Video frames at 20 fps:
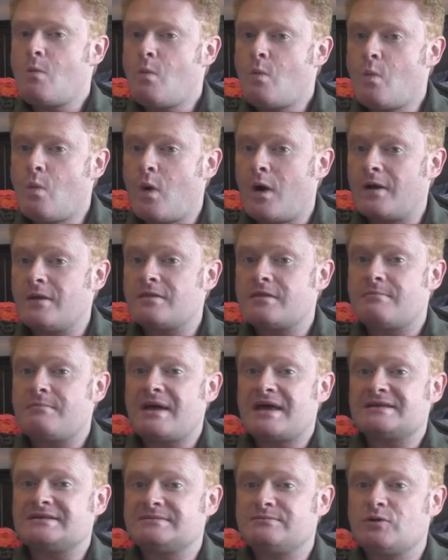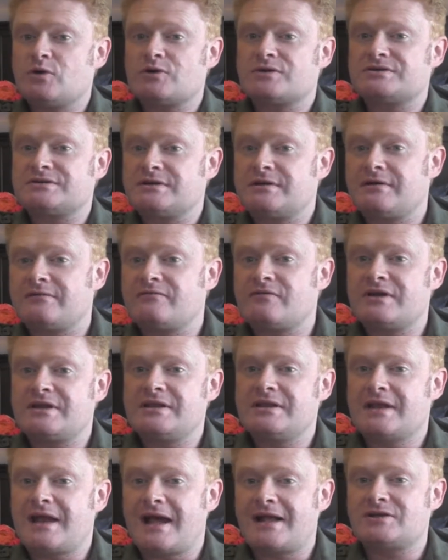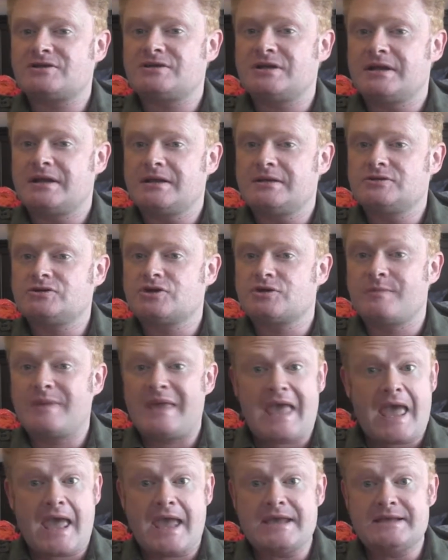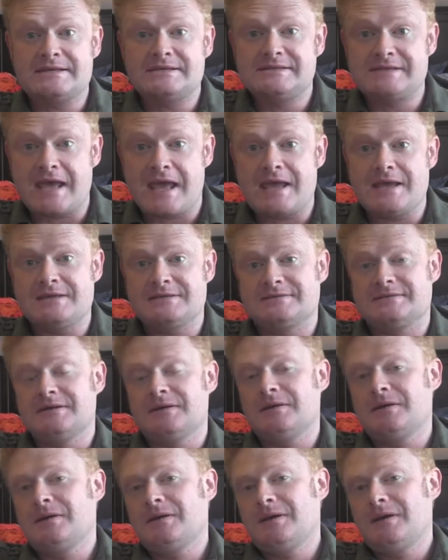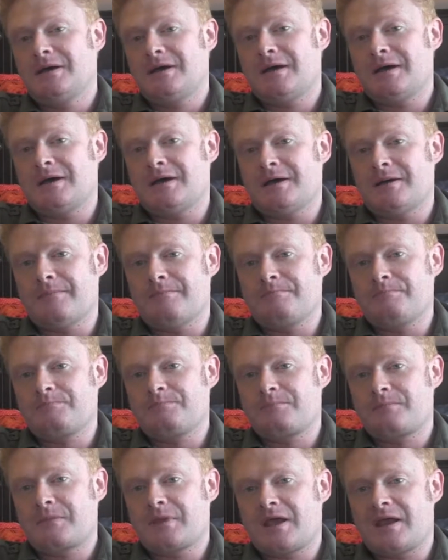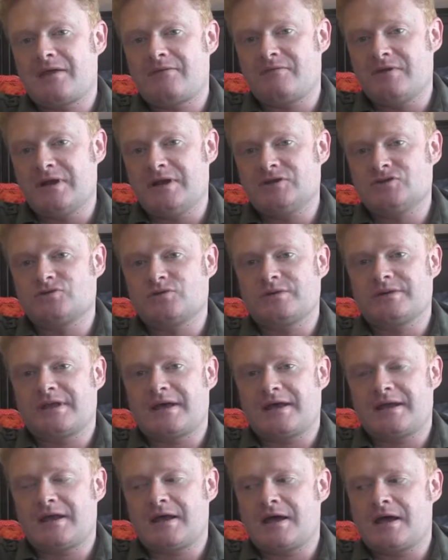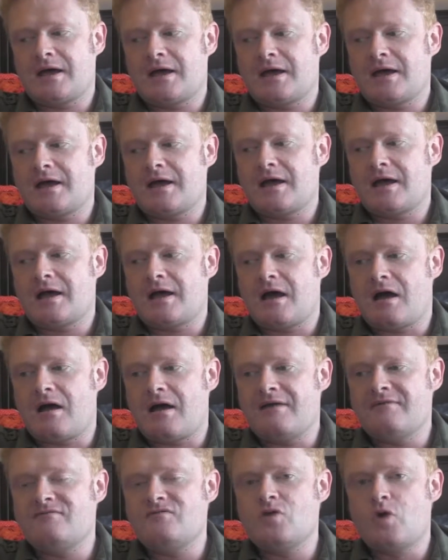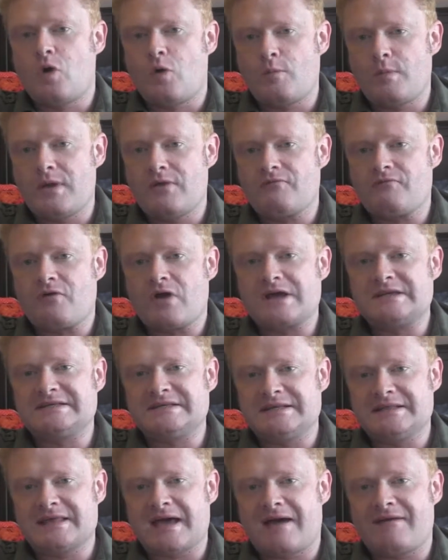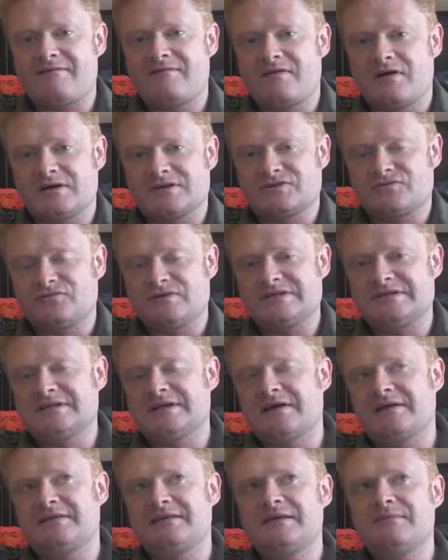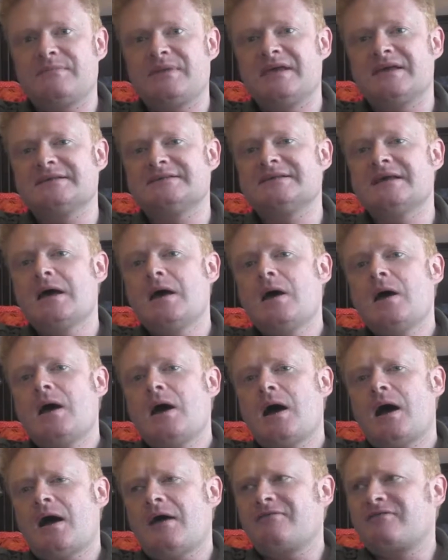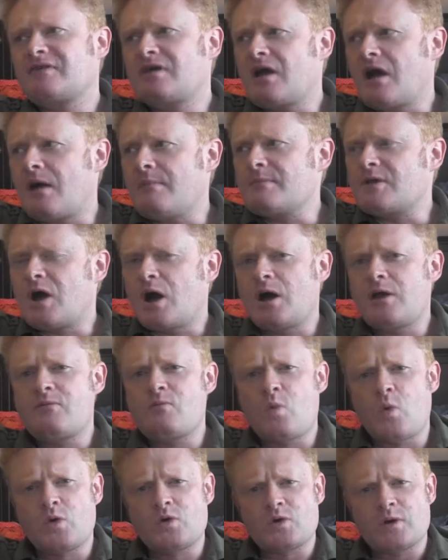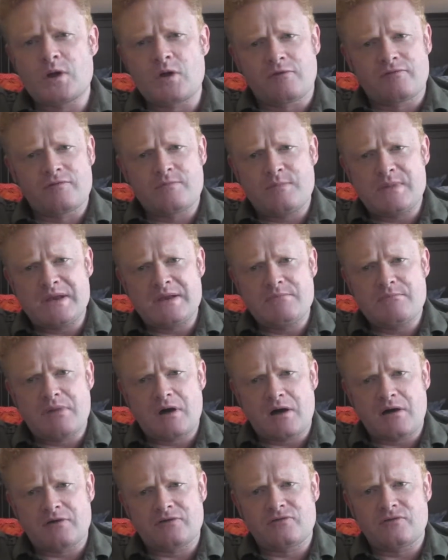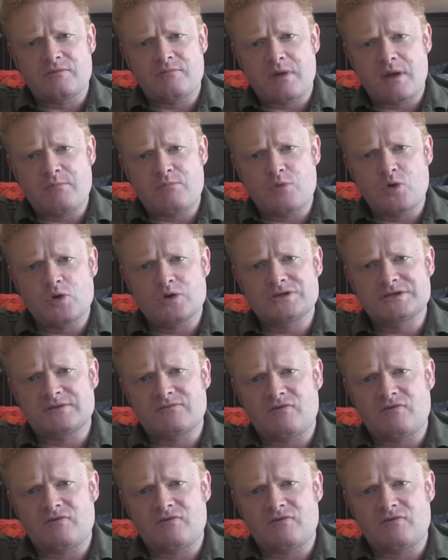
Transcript: One of the best books that I've written actually took me 8 days, and I really enjoyed that. I've not been writing that fast recently, I think, because I'm kind of wandering off the beaten path with my books.